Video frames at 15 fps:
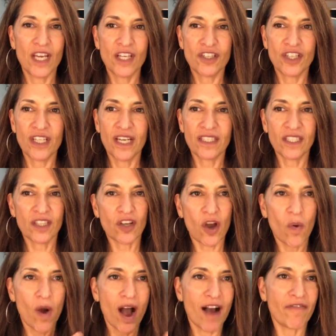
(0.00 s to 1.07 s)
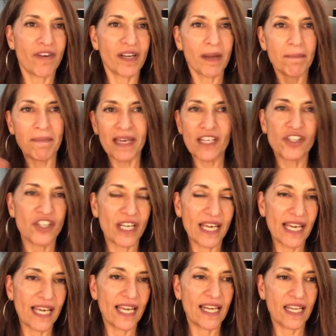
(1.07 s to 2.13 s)
she doesn't go off on a
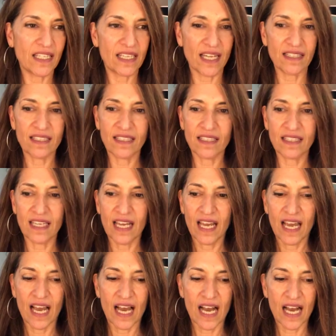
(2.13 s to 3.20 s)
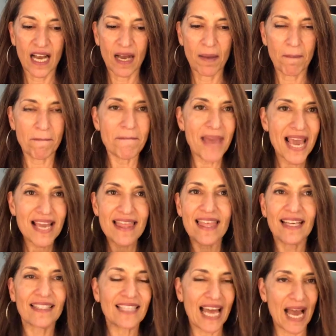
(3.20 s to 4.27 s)
mission and doesn't uh, make
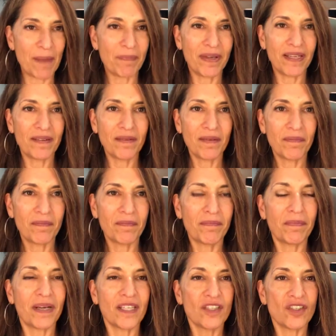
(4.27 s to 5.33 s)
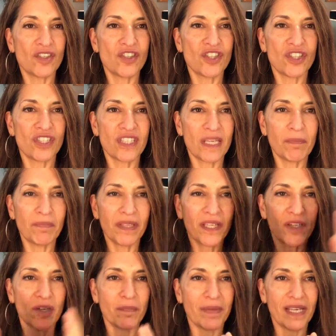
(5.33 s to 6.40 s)
things happen but simply
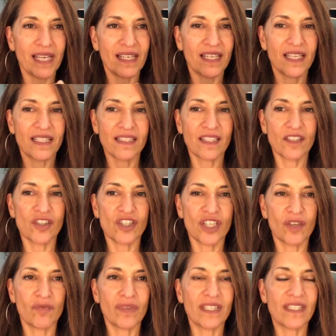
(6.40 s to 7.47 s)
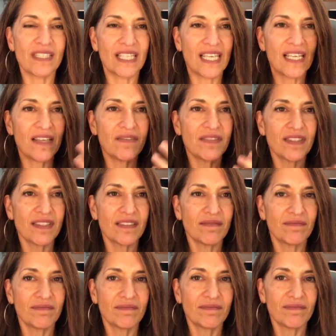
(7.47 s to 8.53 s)
in her beingness, she receives,
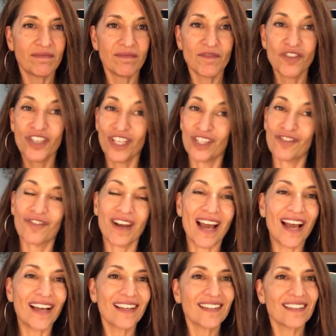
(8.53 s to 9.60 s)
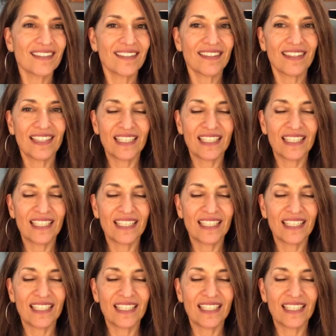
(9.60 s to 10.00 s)
she attracts